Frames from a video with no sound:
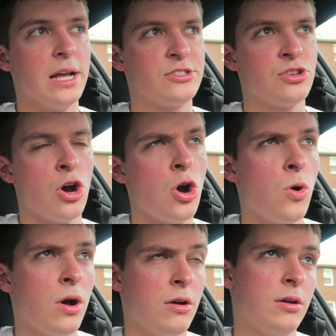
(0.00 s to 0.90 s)
And
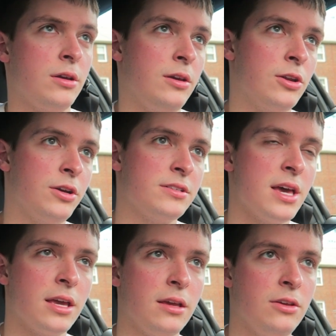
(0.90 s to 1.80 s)
so, you know, you
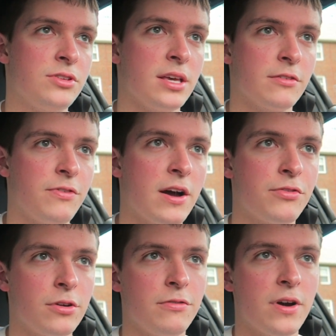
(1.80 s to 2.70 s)
take the
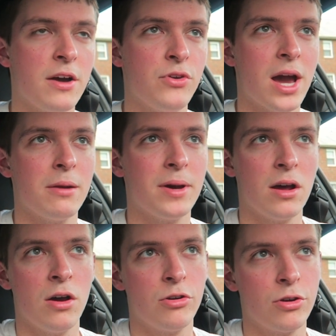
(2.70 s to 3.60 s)
535, you add about
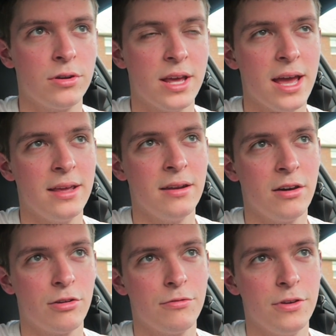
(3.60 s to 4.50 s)
110,
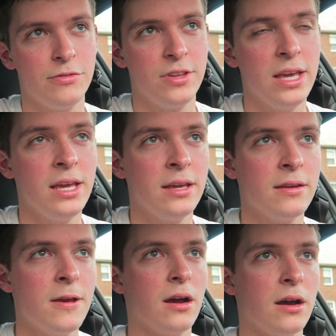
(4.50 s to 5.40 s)

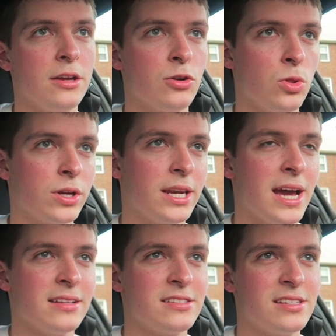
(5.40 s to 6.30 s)
115, you're looking
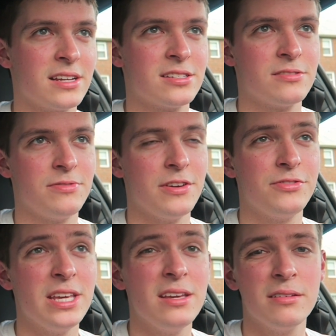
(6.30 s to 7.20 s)
at
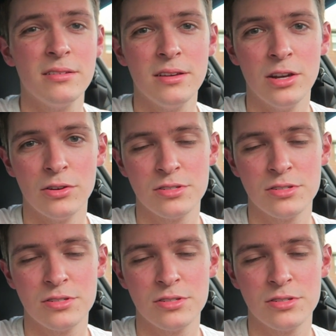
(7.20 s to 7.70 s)
650, you know,